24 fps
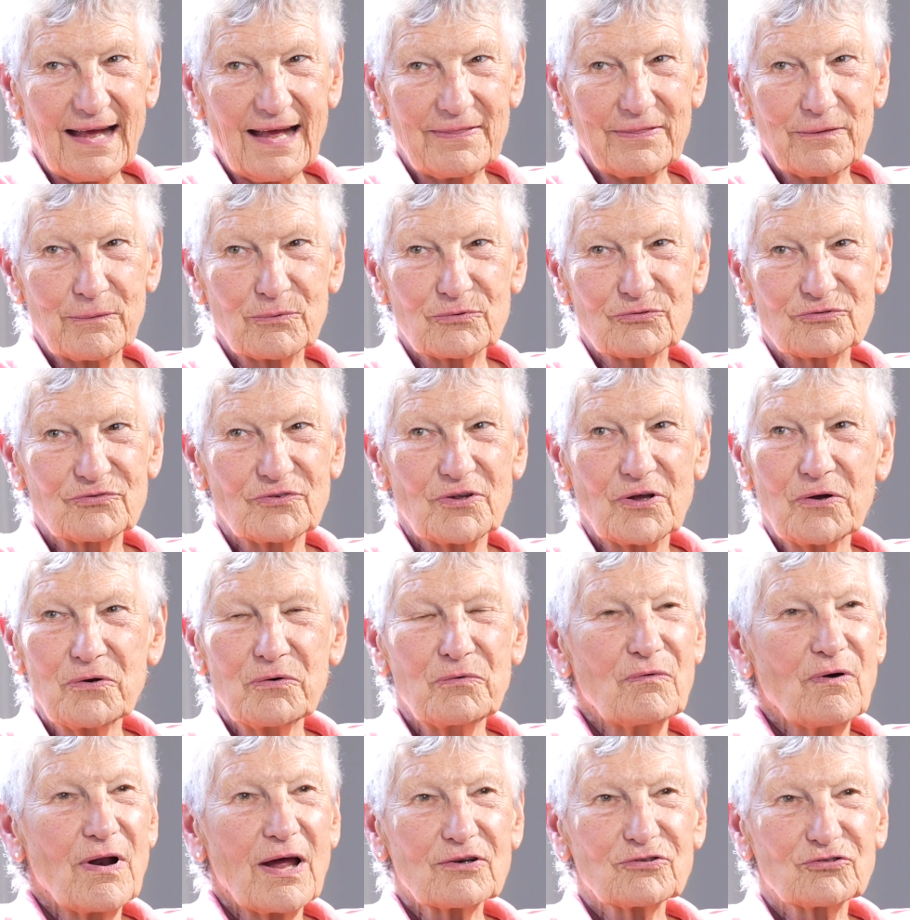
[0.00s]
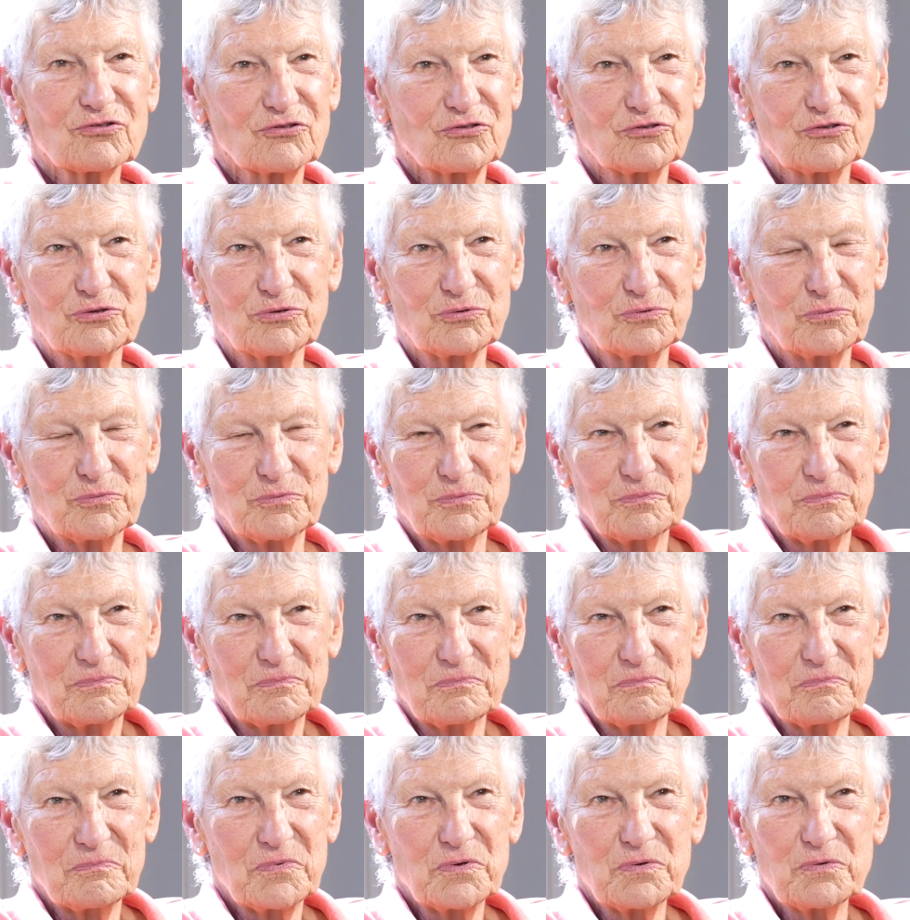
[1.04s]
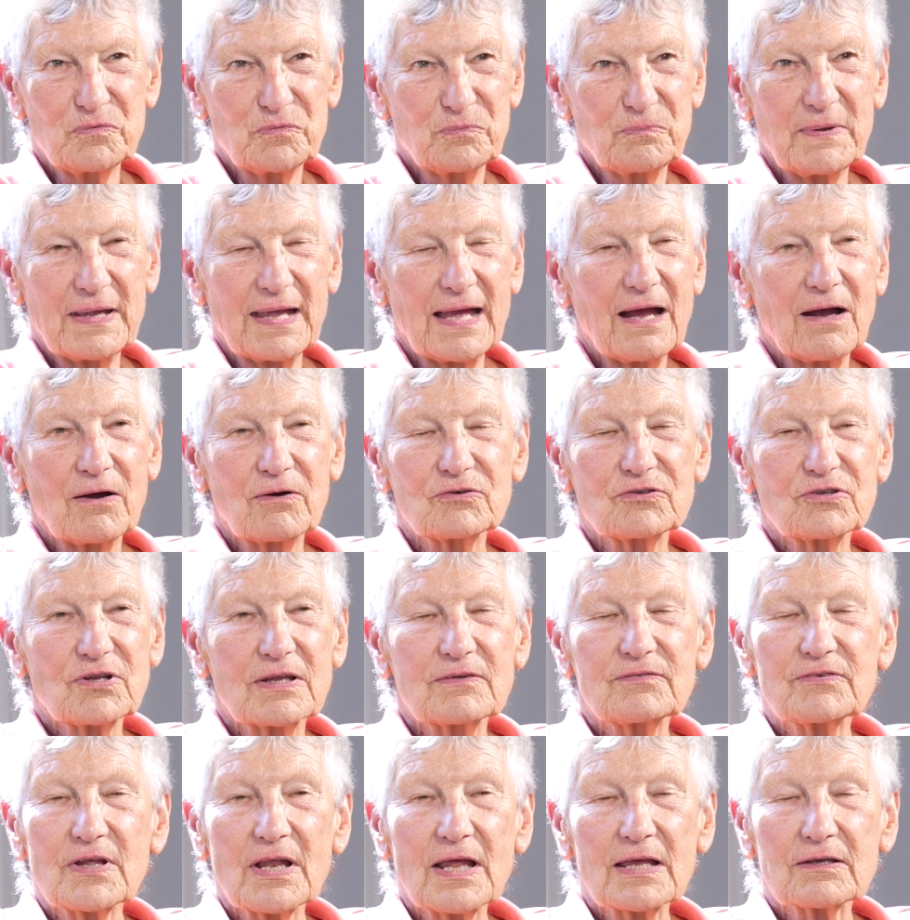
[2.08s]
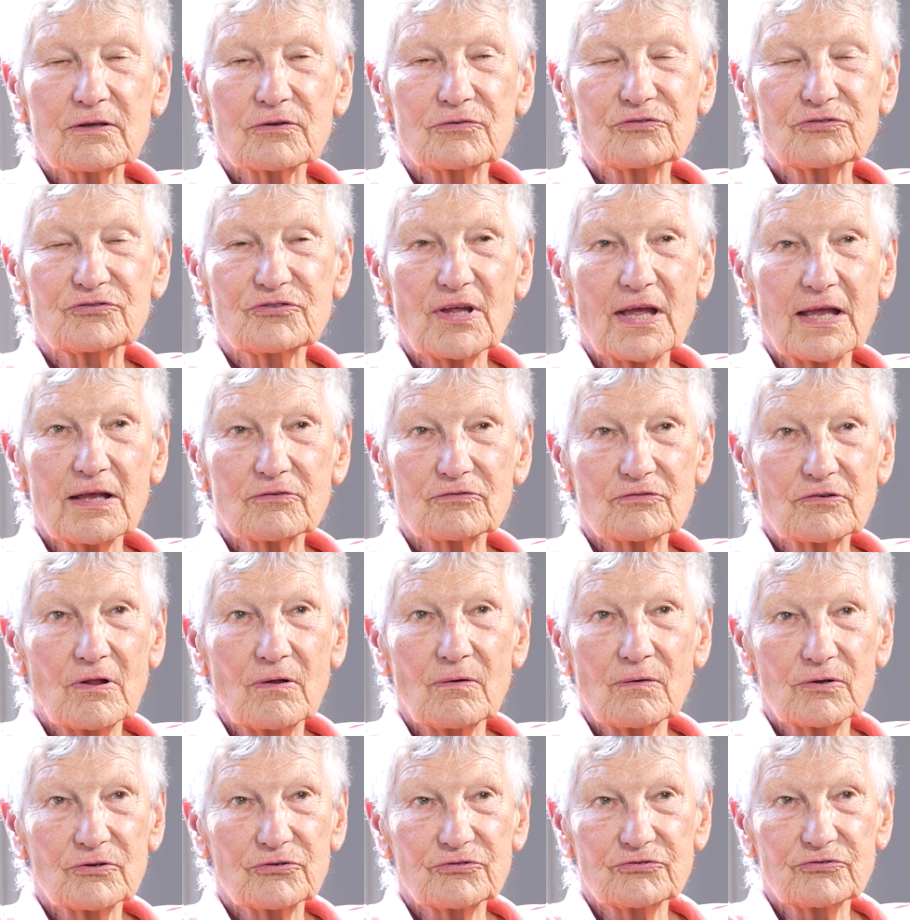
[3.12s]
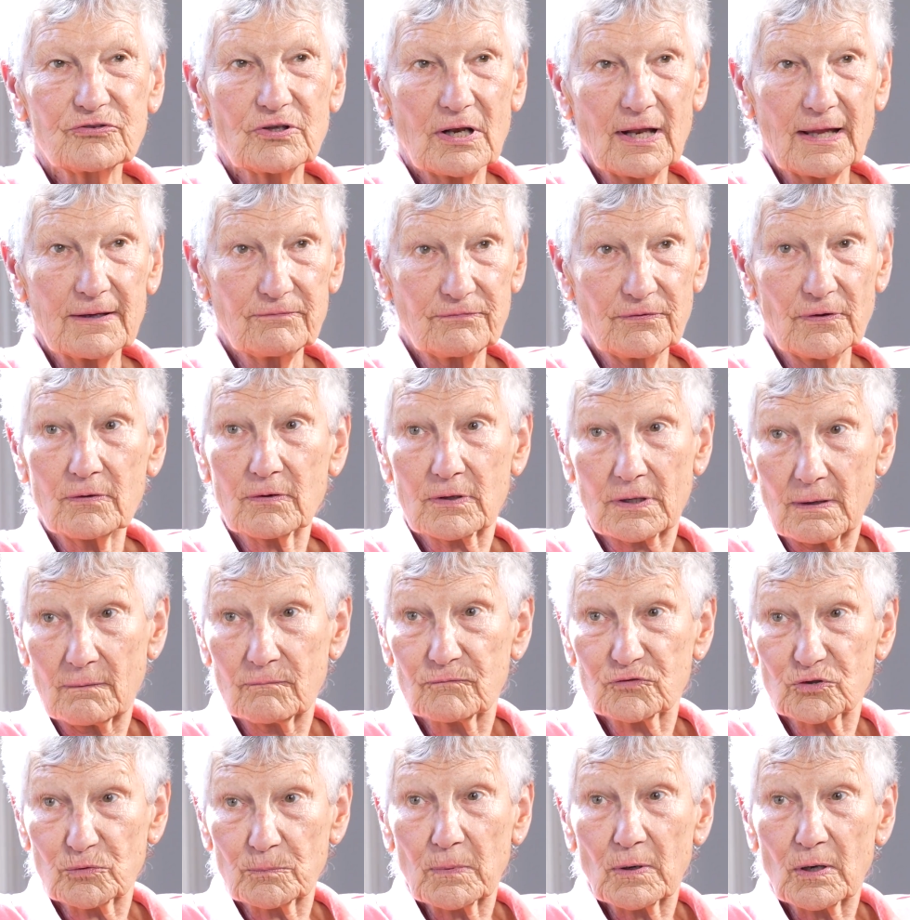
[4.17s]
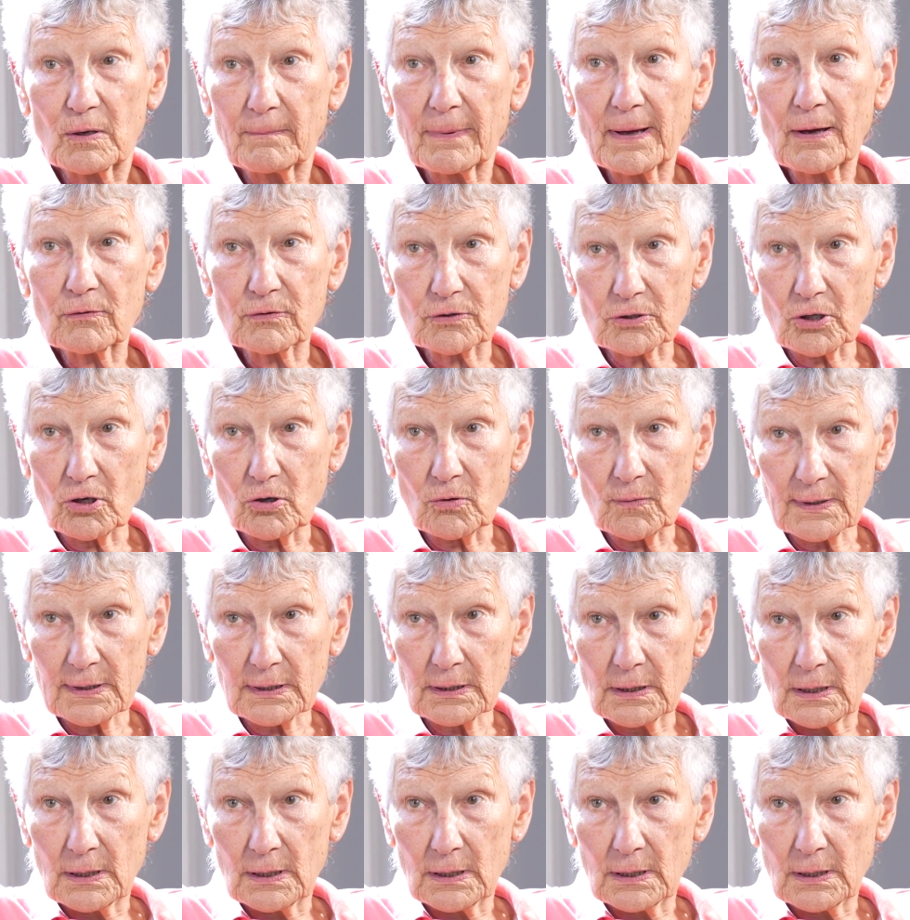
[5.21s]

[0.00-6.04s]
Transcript: and there was no rush to move me out. I could stay as long as till I felt comfortable about going.